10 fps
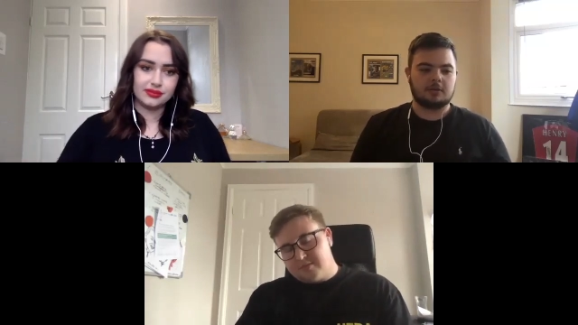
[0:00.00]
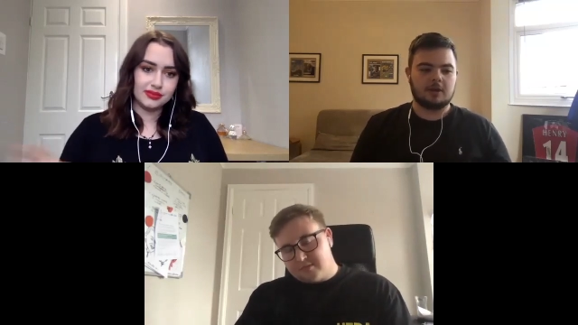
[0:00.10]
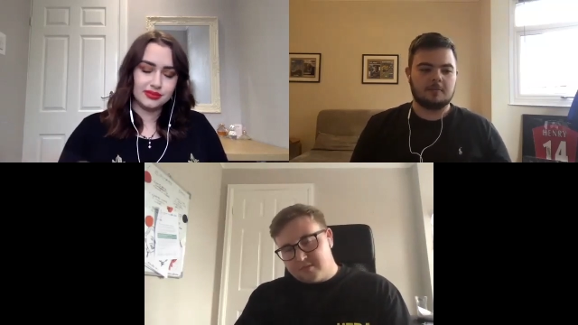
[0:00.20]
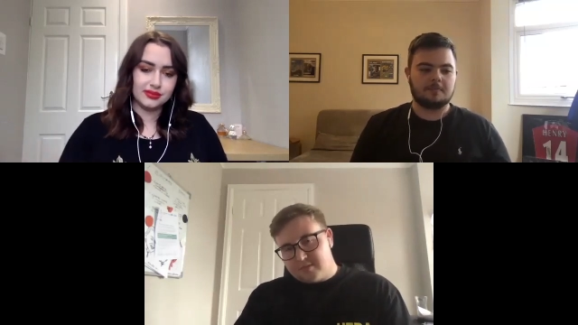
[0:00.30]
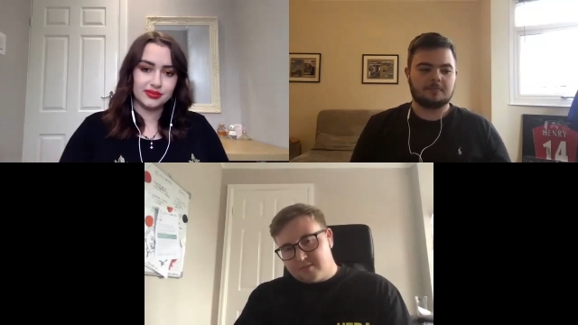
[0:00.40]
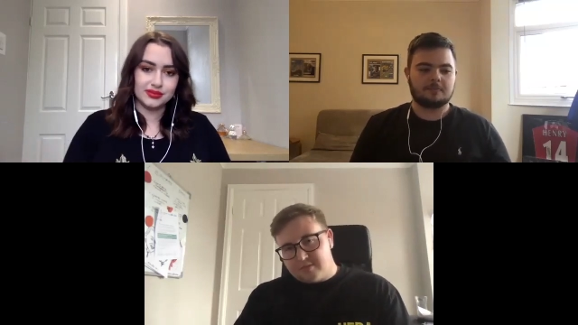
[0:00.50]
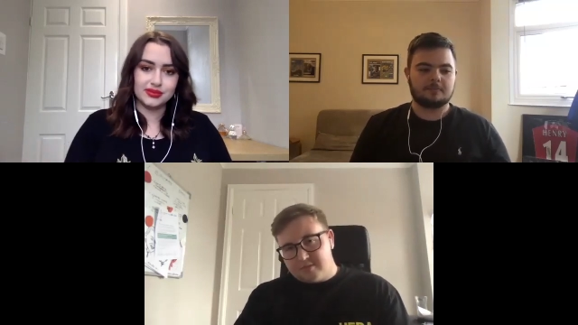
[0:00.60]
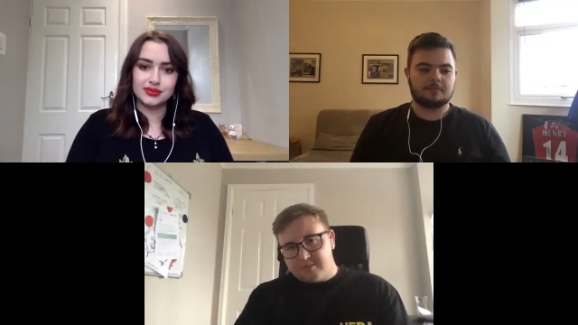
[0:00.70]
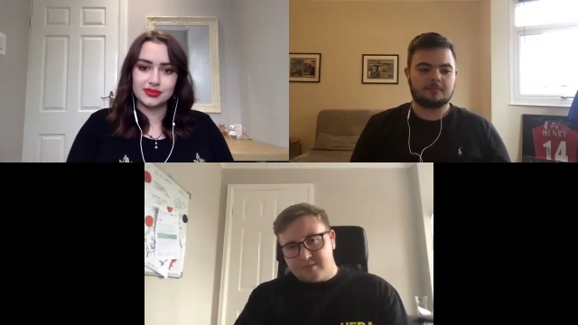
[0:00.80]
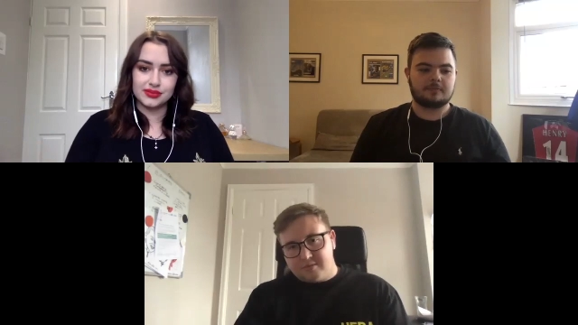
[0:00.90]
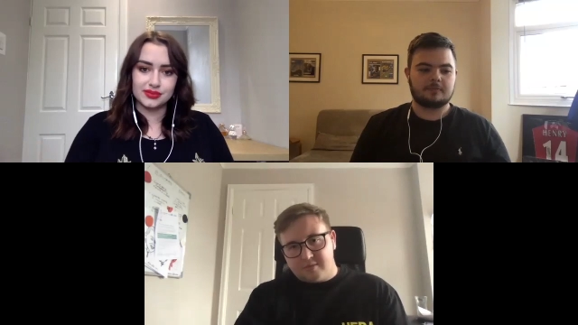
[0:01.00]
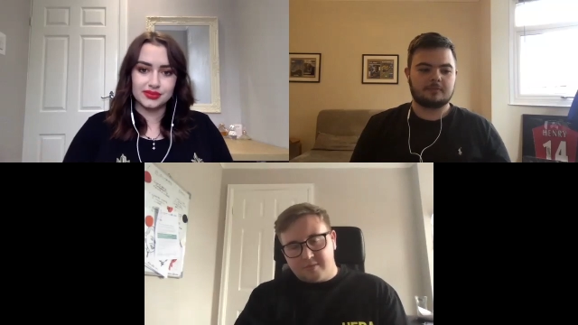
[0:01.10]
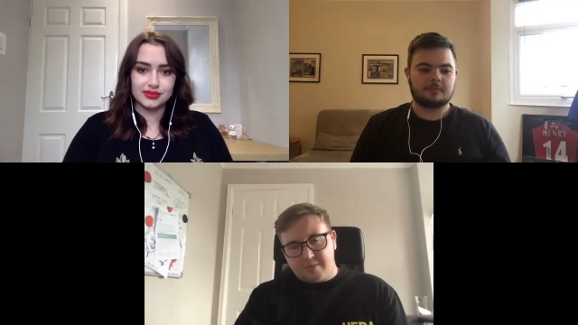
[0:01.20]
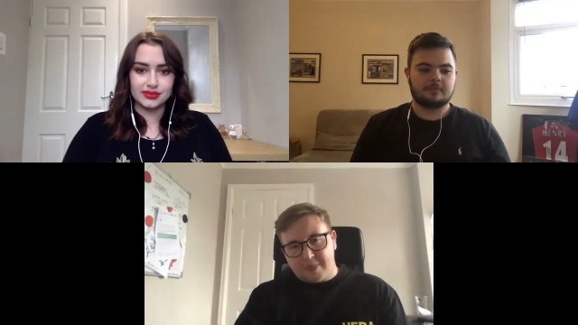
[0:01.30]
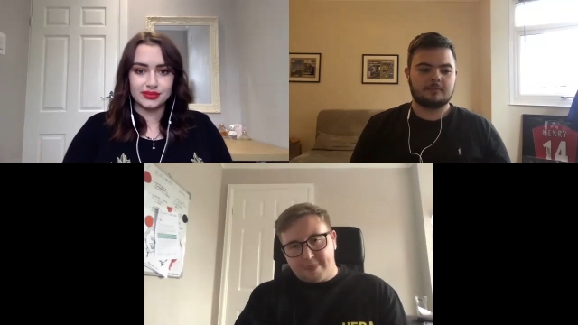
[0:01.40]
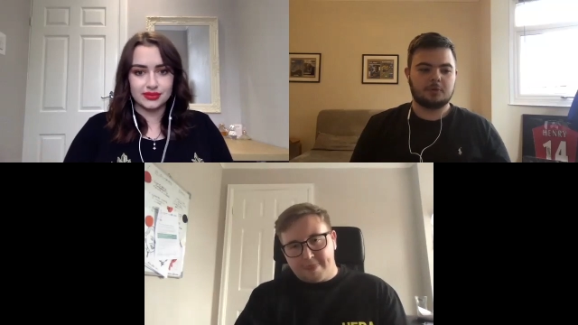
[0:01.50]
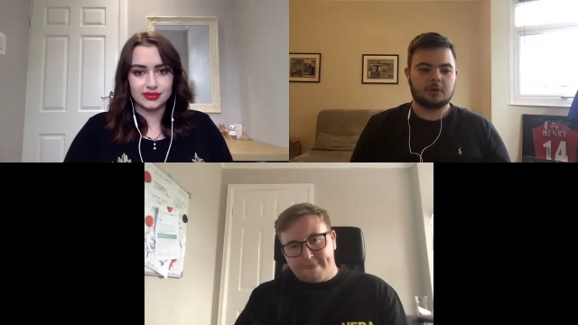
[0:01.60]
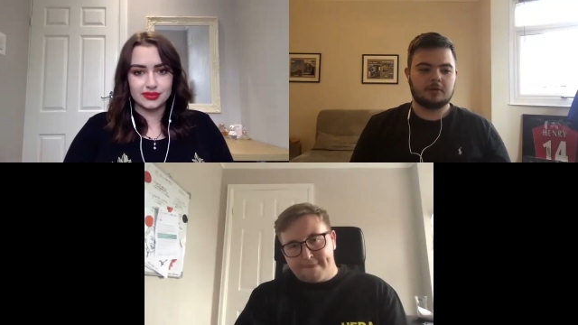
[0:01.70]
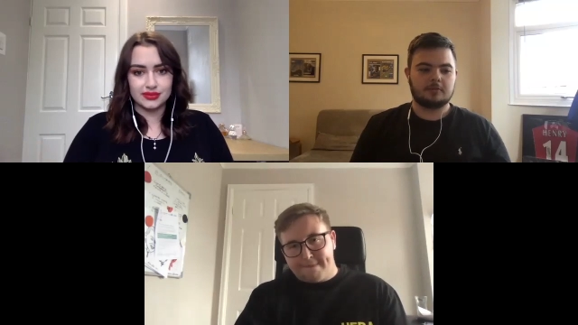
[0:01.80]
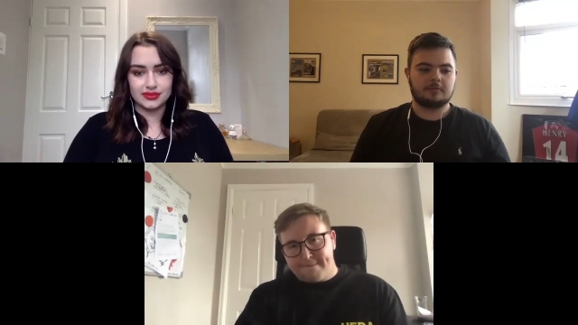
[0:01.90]
Speaker 1: Um,
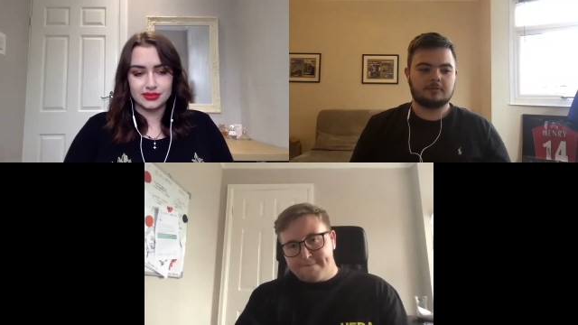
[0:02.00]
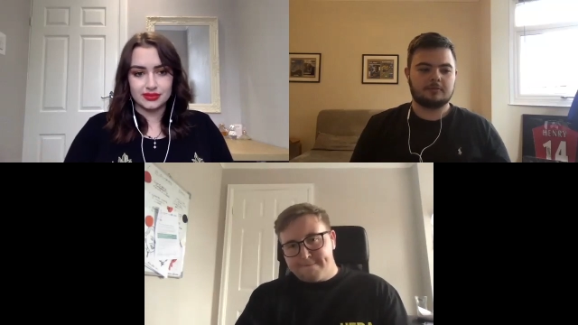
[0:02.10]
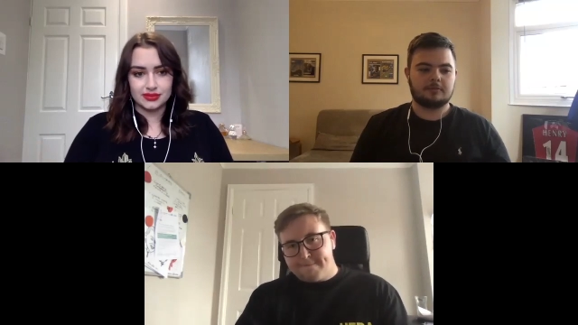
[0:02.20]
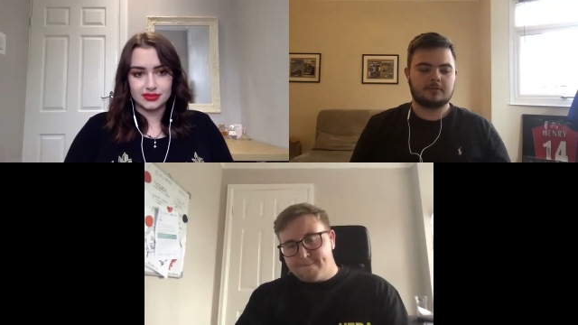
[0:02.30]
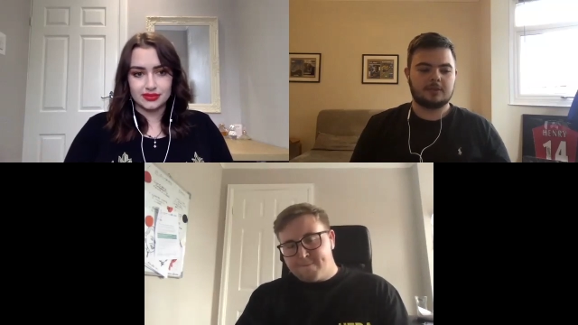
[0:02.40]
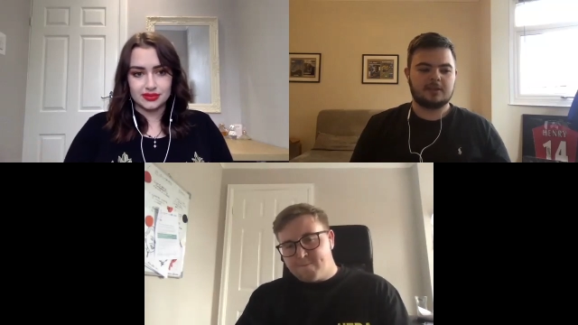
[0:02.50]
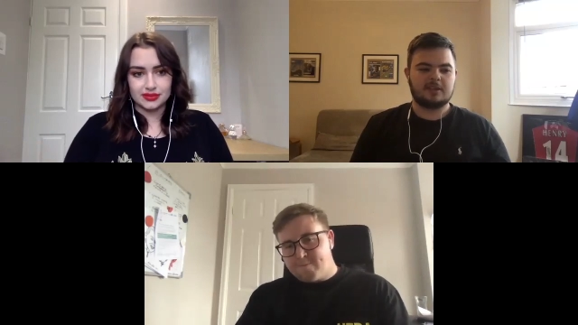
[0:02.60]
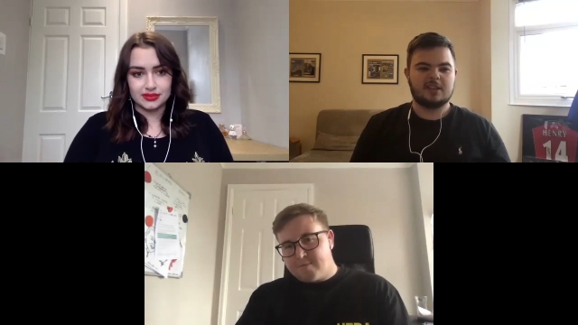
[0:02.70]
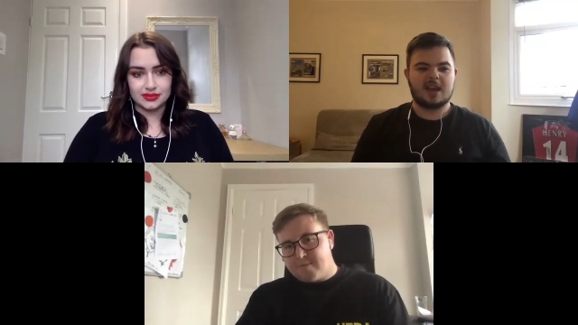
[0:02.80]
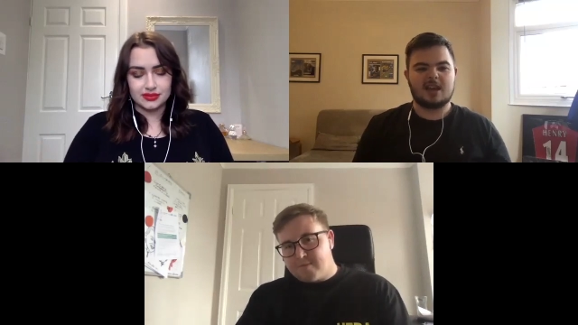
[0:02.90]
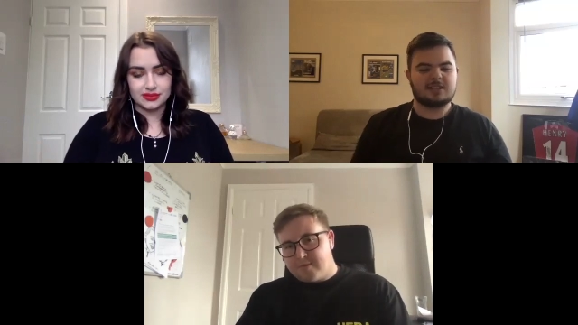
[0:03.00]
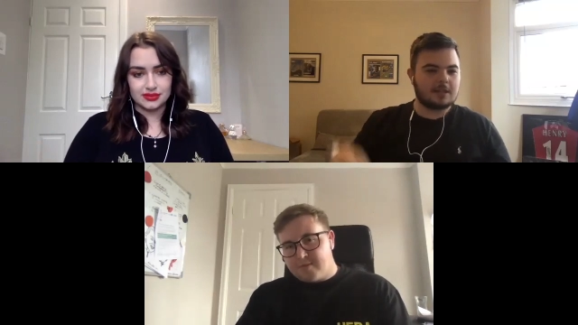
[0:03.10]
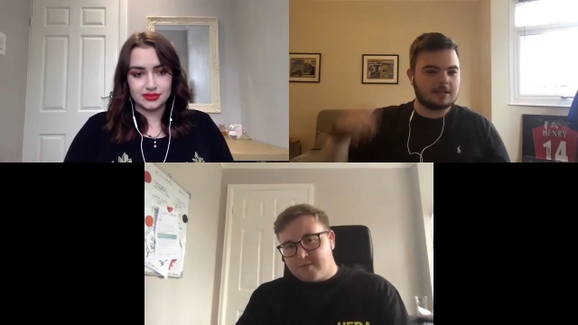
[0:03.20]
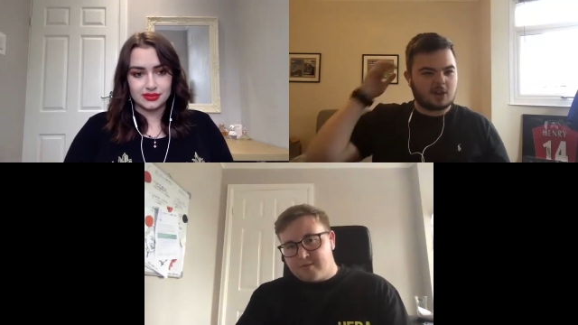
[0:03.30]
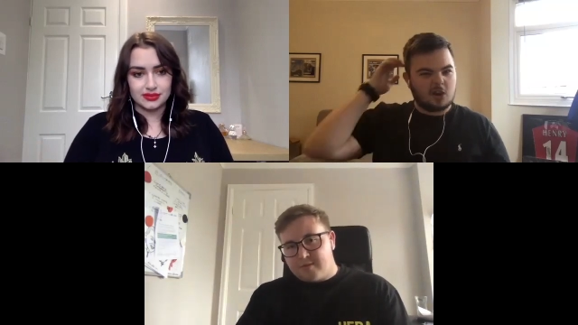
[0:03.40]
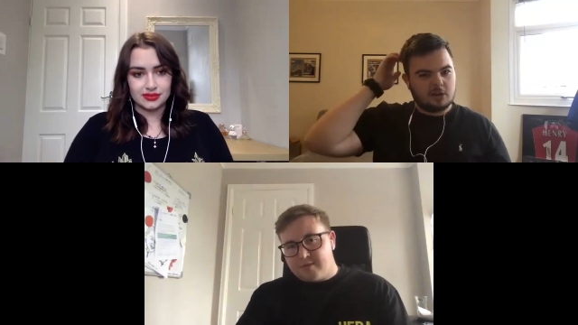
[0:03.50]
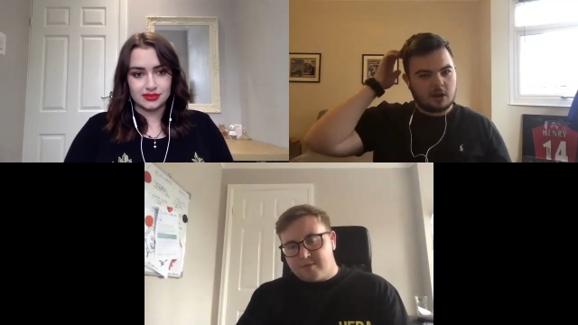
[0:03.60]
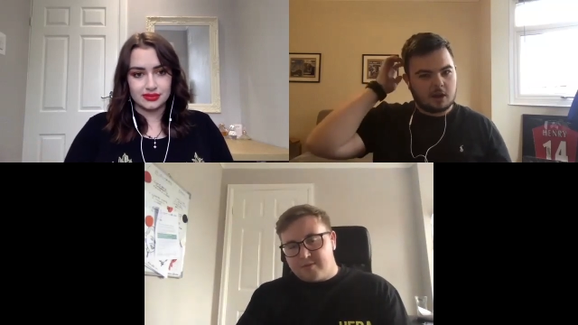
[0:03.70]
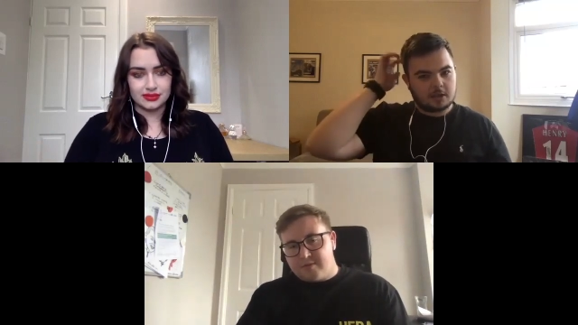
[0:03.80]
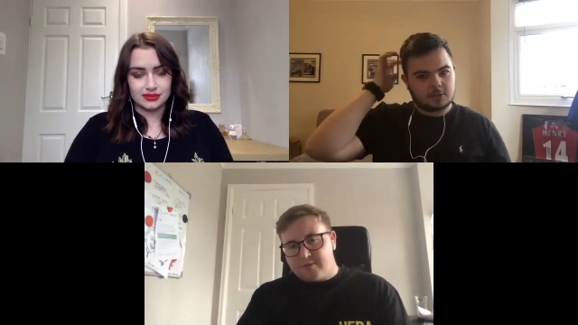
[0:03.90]
but yeah, it's it's kind of
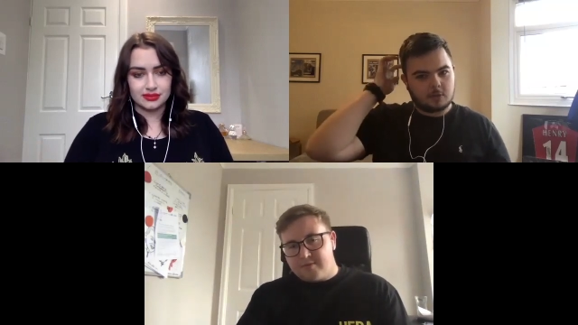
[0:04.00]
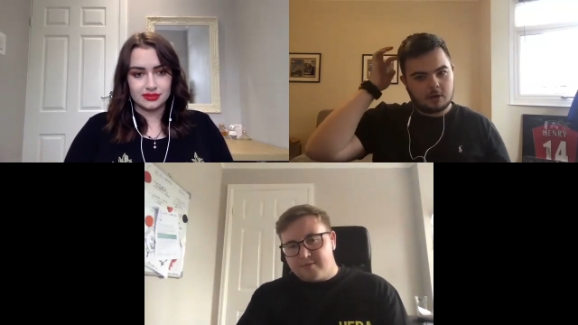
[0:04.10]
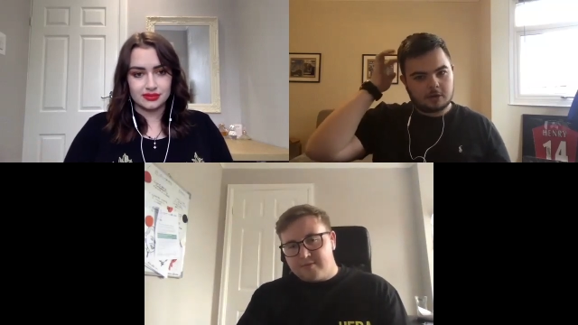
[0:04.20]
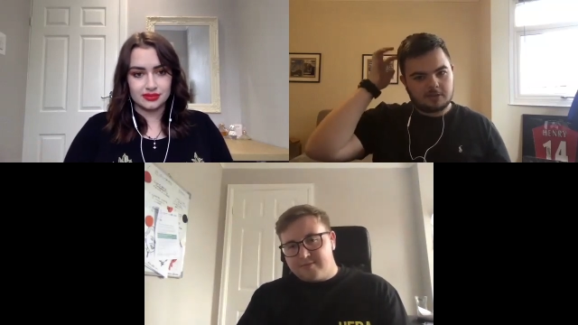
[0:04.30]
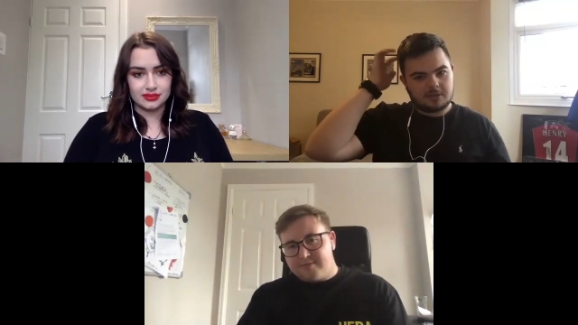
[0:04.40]
hard to argue.